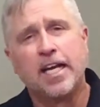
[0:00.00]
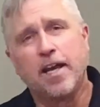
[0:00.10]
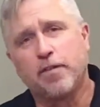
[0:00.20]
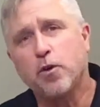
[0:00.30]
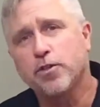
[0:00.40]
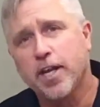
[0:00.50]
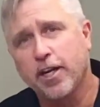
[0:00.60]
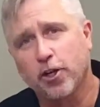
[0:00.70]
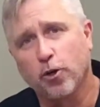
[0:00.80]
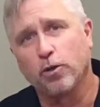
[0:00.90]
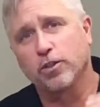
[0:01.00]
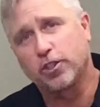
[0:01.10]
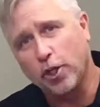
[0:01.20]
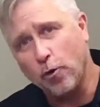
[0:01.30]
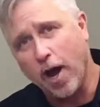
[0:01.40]
If you set your goals
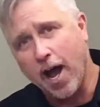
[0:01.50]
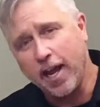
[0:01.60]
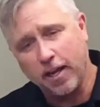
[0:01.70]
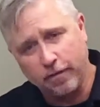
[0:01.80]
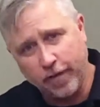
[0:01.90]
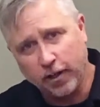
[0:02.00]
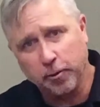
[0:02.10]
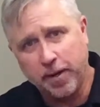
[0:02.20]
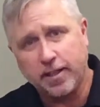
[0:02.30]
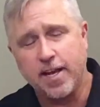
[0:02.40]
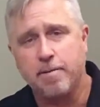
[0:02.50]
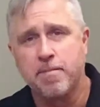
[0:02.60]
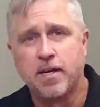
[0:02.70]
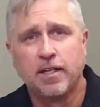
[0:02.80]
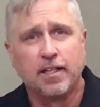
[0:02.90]
too high and fail to meet
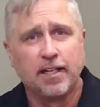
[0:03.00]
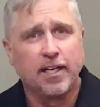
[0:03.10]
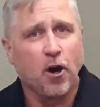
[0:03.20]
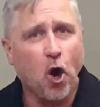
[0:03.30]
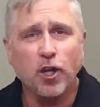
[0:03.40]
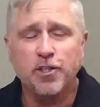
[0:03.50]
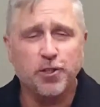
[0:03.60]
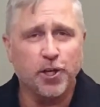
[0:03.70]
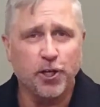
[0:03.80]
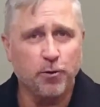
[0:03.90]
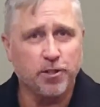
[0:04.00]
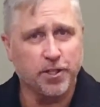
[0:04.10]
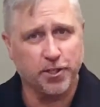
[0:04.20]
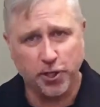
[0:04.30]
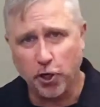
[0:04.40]
them, all it's going to do is
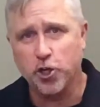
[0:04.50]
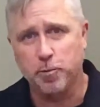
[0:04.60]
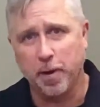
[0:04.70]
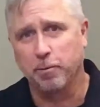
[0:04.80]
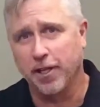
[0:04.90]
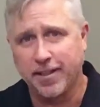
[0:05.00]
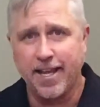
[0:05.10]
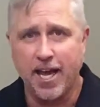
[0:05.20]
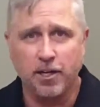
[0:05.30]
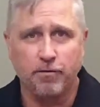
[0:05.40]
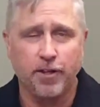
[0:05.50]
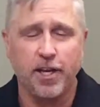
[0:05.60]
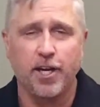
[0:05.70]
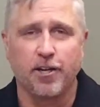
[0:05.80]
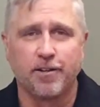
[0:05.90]
discourage people at the end of the
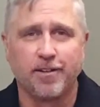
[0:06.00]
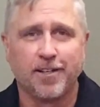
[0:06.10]
year.